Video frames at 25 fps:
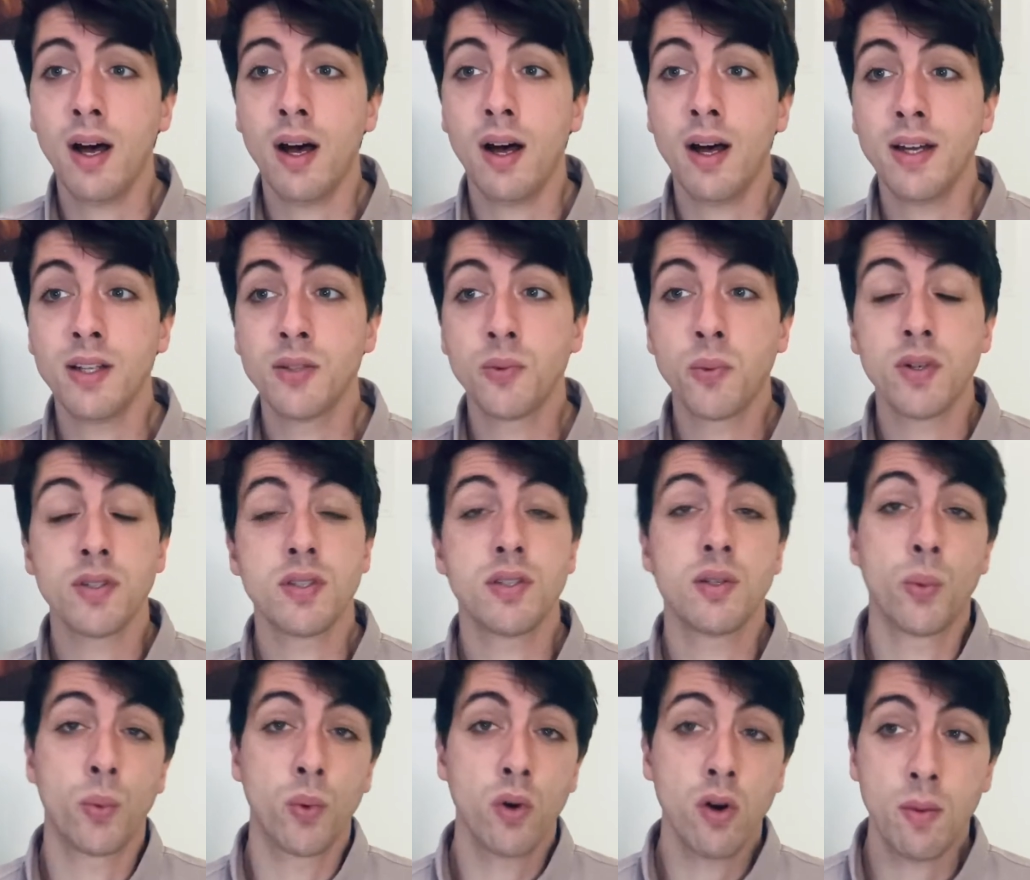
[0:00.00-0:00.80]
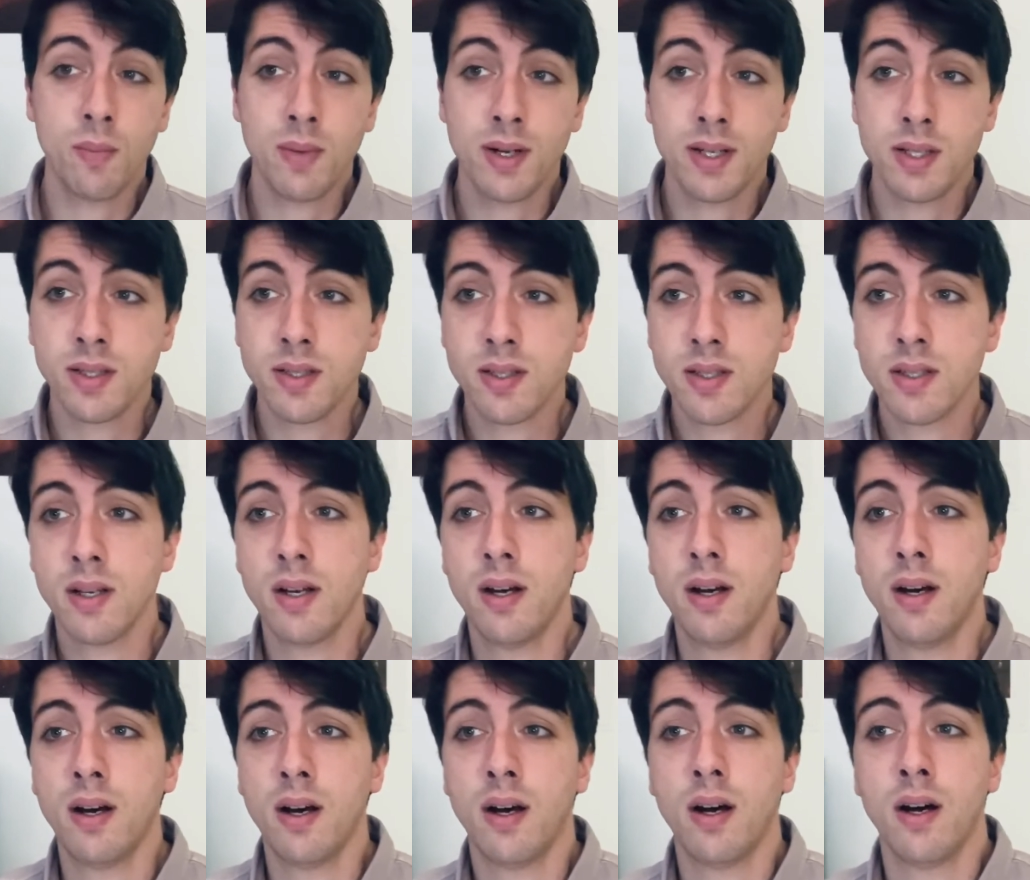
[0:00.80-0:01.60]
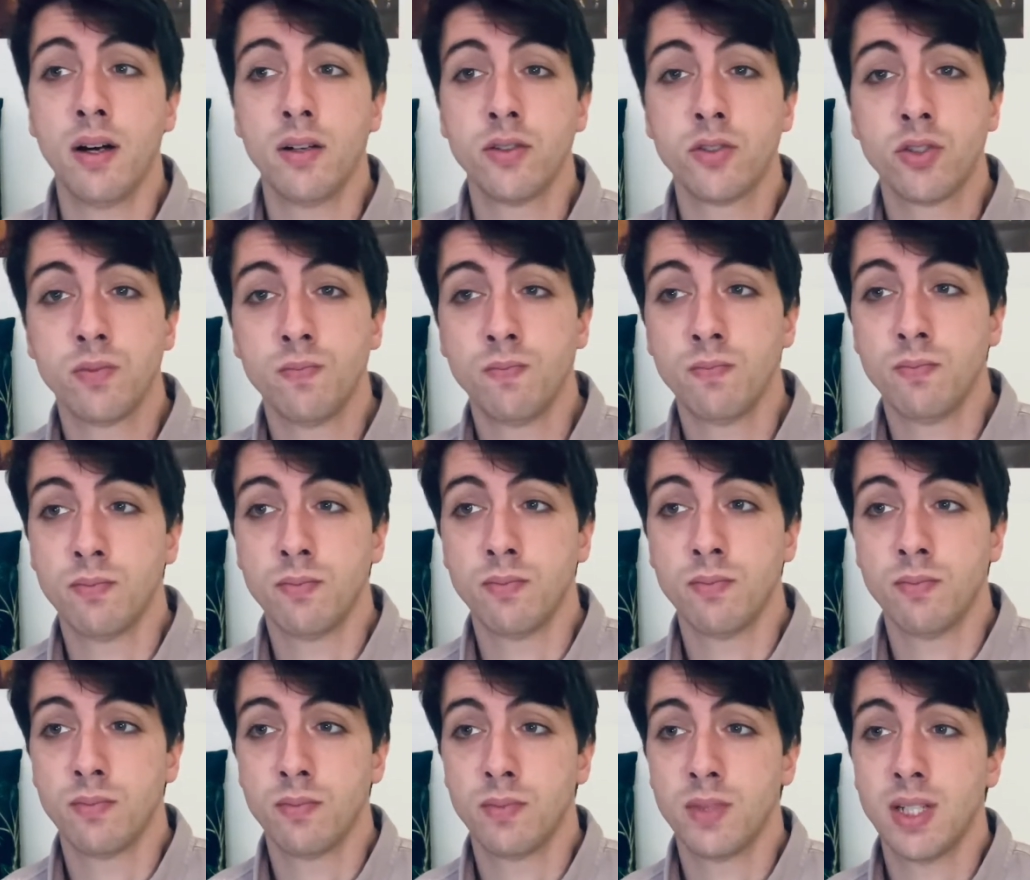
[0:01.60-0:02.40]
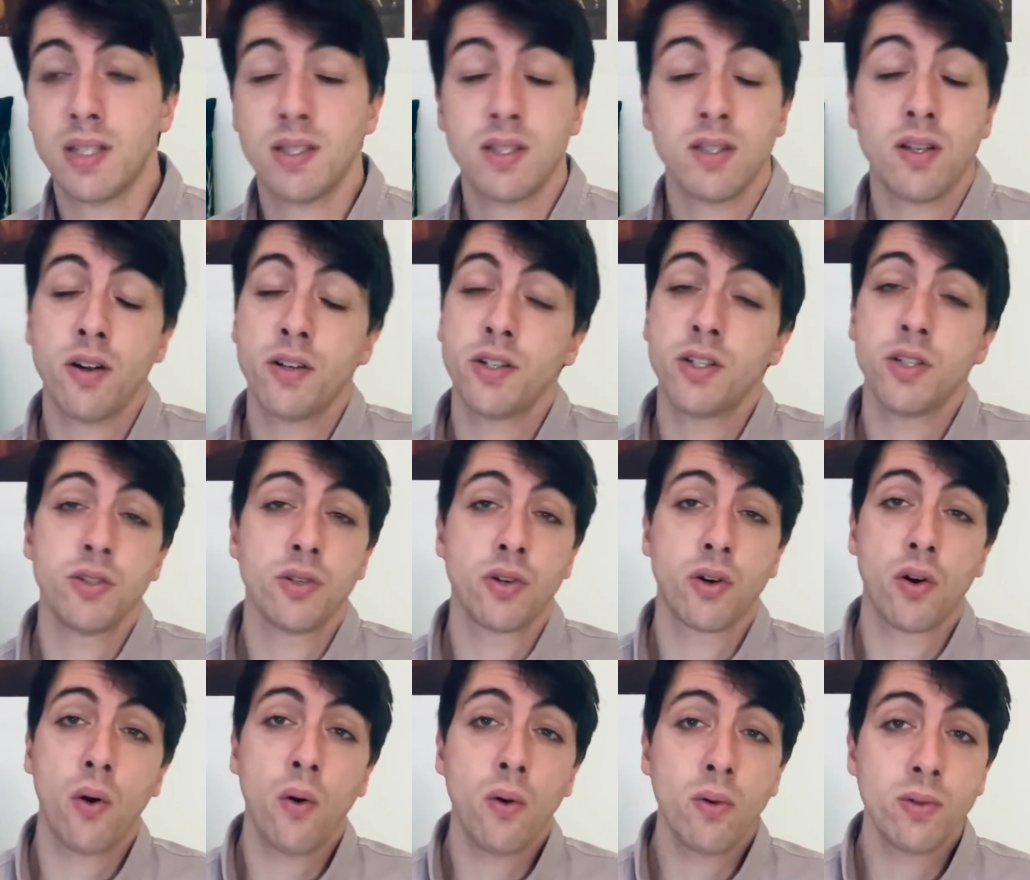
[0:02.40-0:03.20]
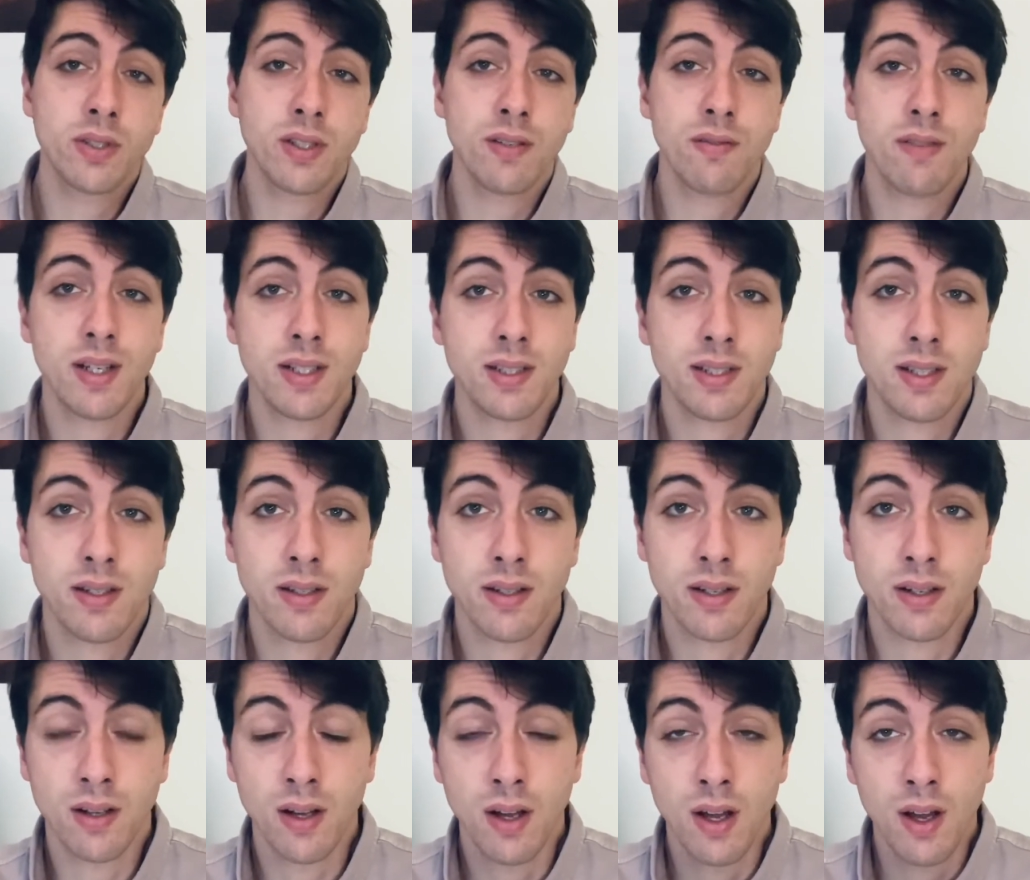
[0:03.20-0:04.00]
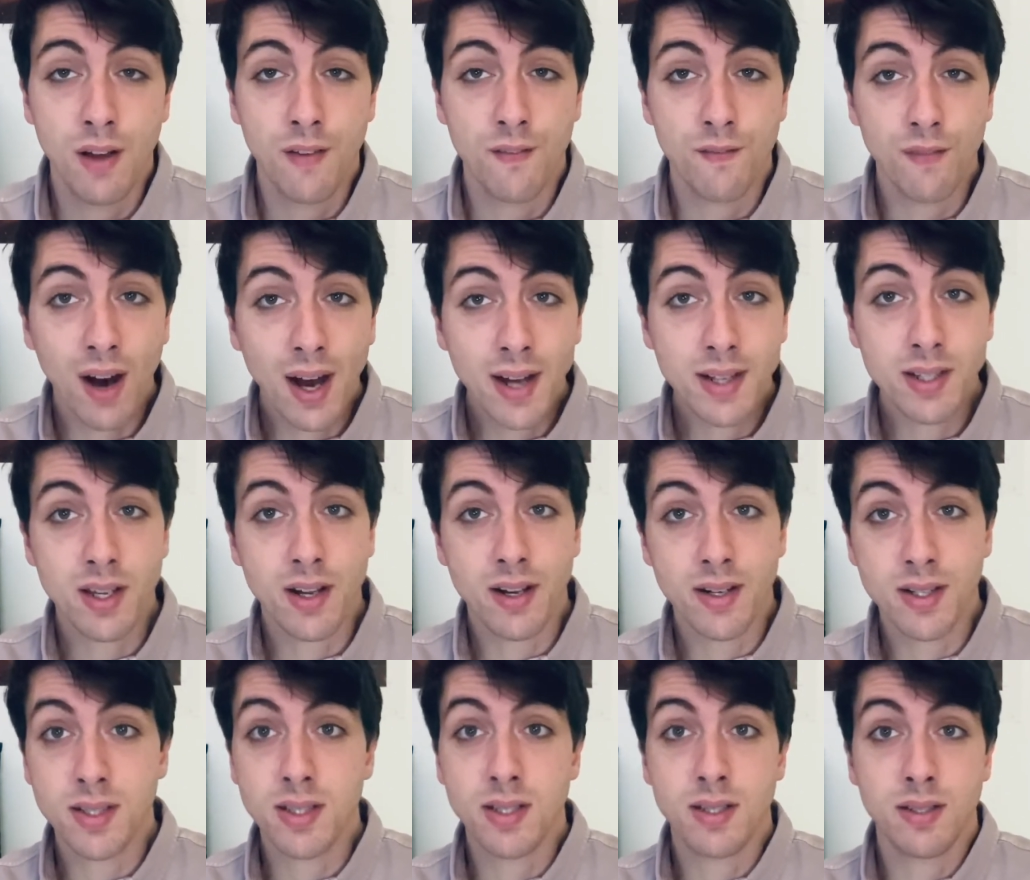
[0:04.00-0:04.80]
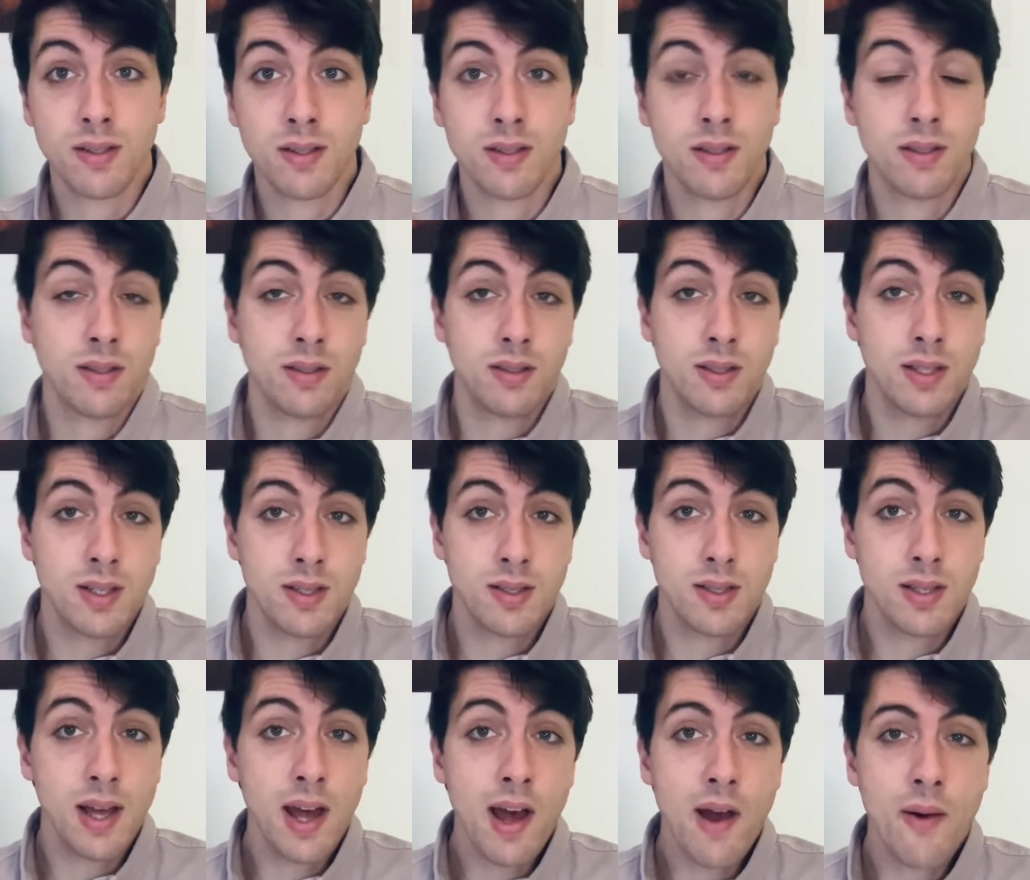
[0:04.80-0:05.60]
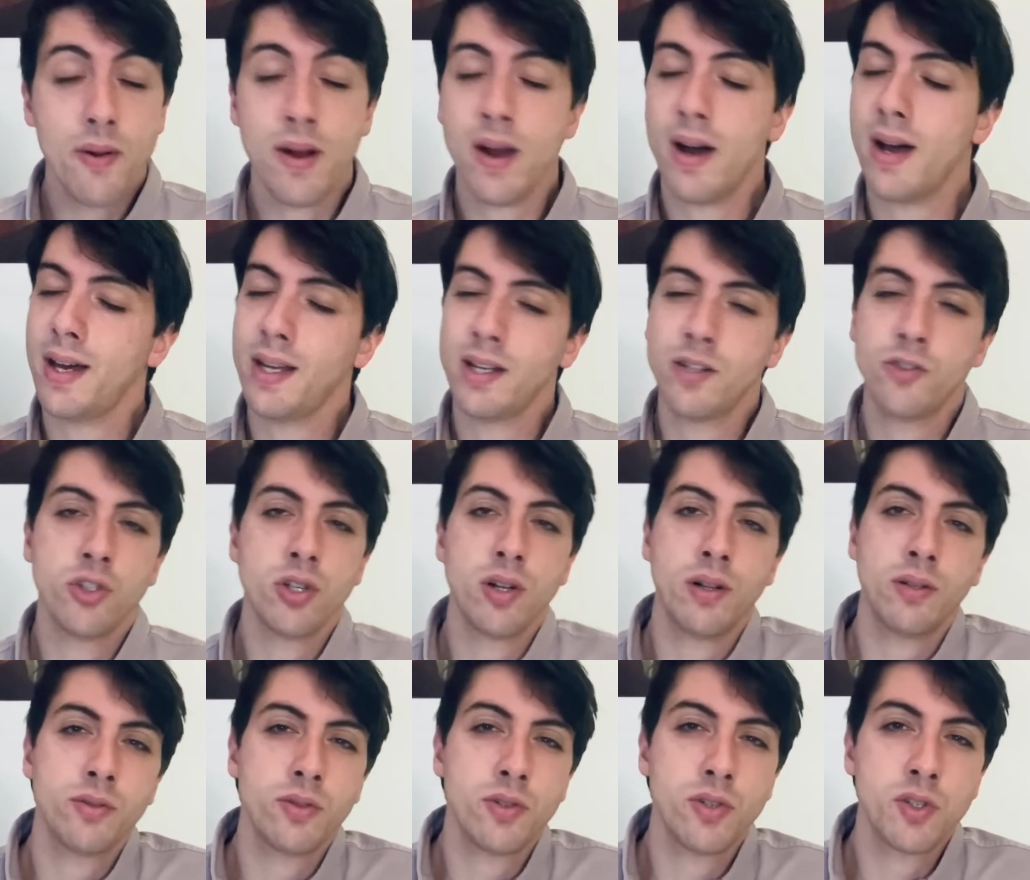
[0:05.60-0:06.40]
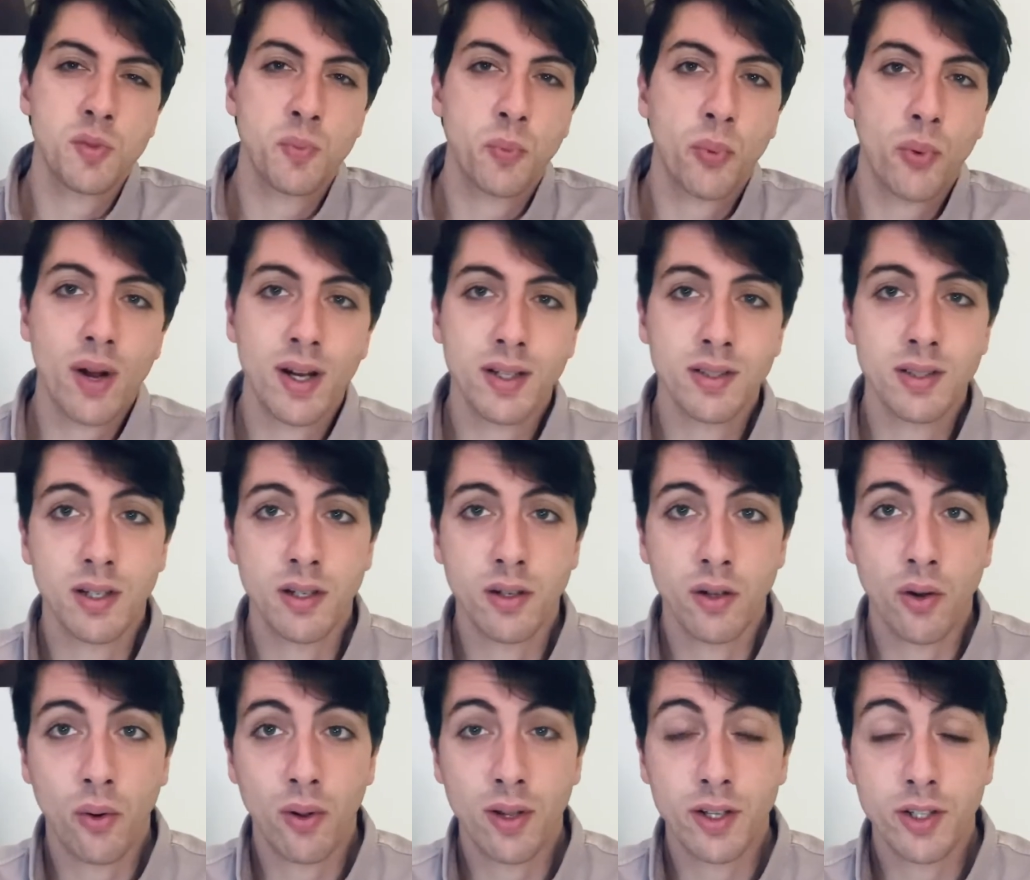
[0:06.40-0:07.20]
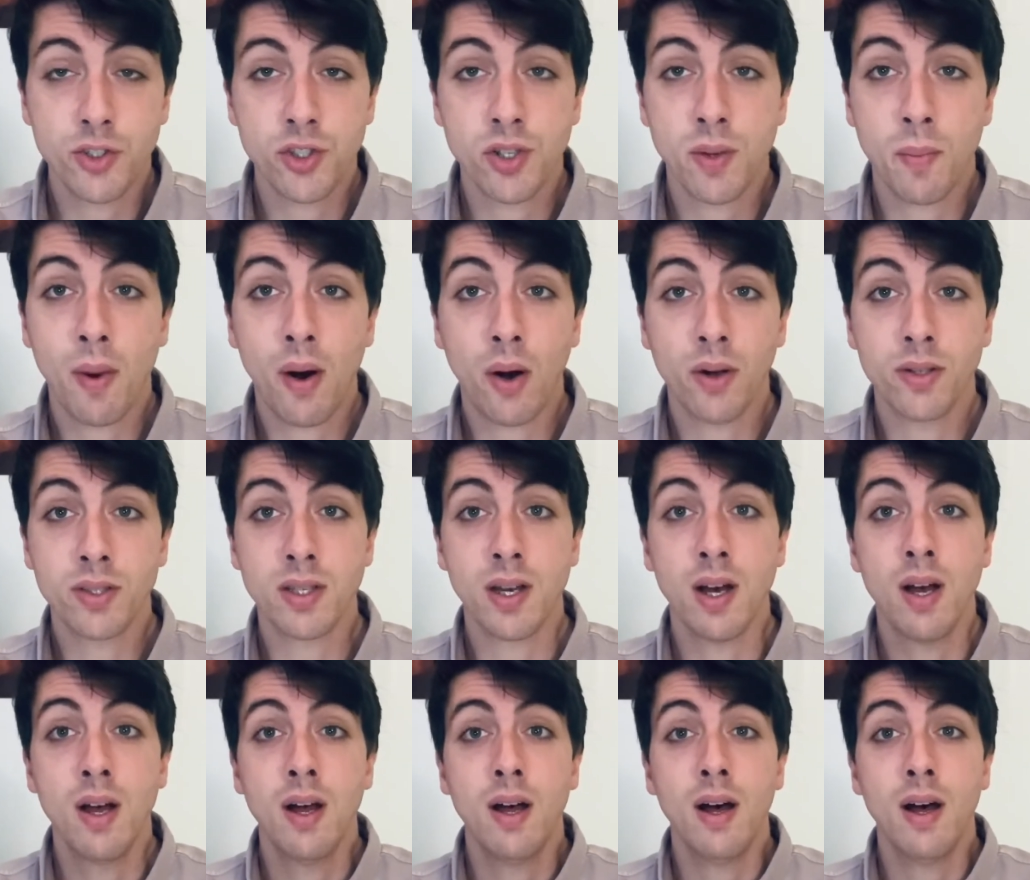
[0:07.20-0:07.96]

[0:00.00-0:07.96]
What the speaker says: it was the Romans that started to cultivate the vineyards in this area and in general to spread the knowledge about